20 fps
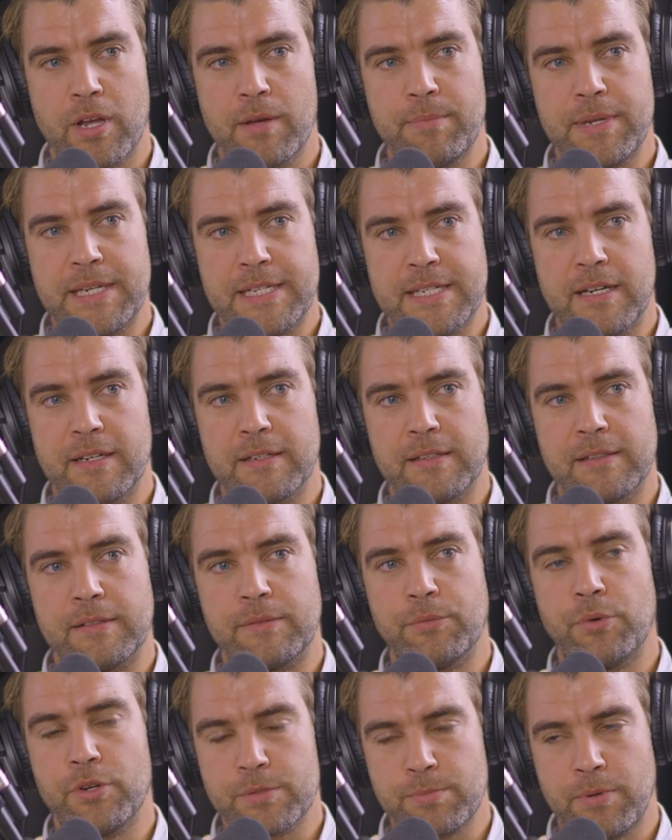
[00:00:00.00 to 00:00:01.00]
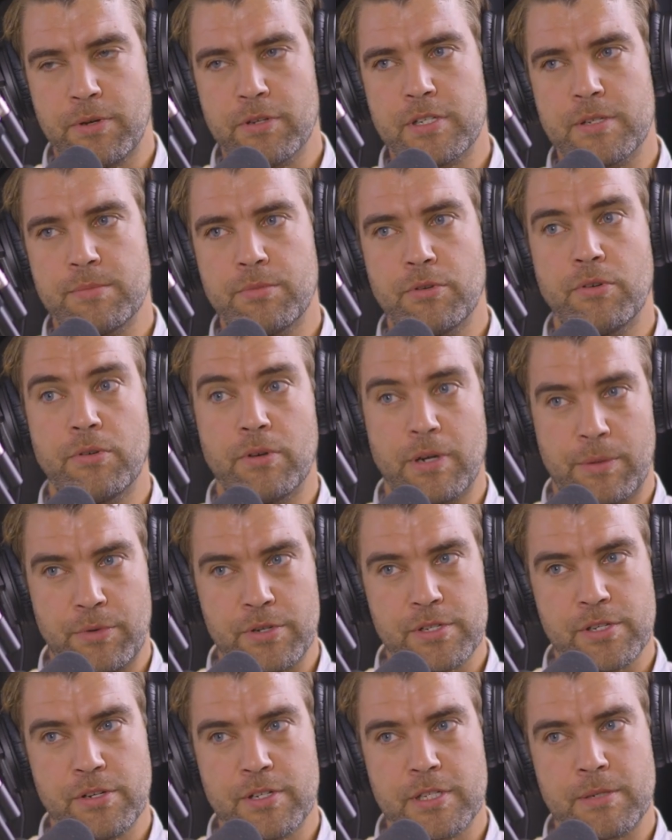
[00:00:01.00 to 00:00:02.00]
can be done, what's possible and
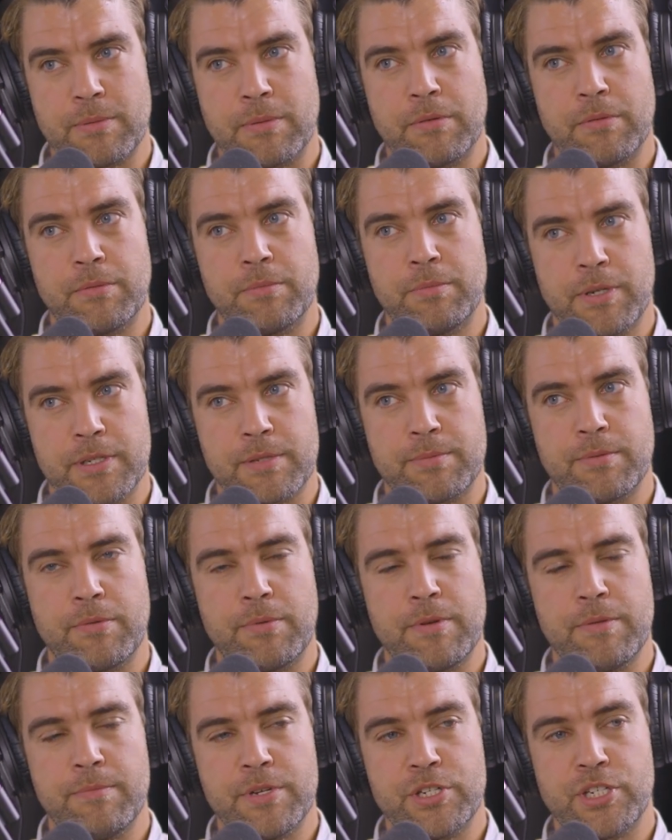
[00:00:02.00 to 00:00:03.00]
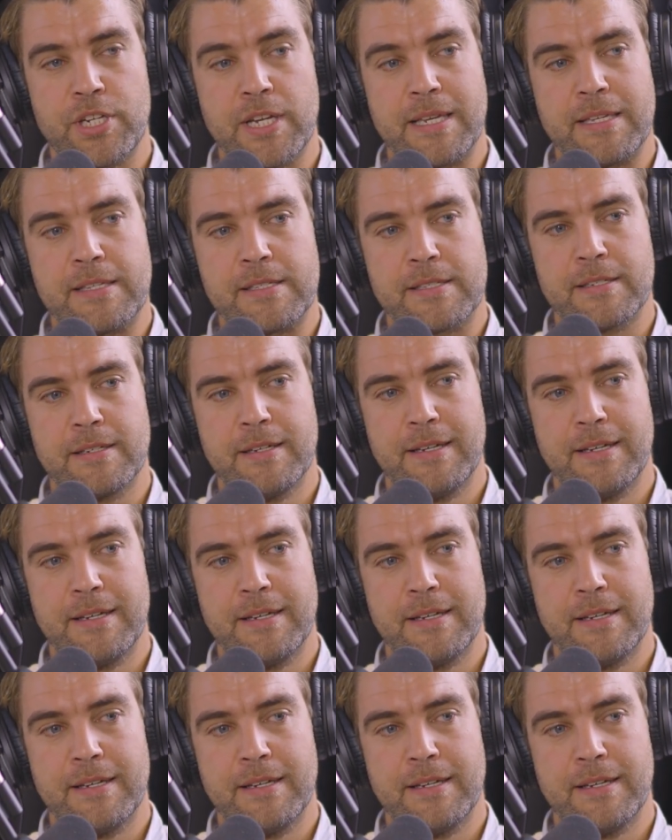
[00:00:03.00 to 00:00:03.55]
what's not possible with machines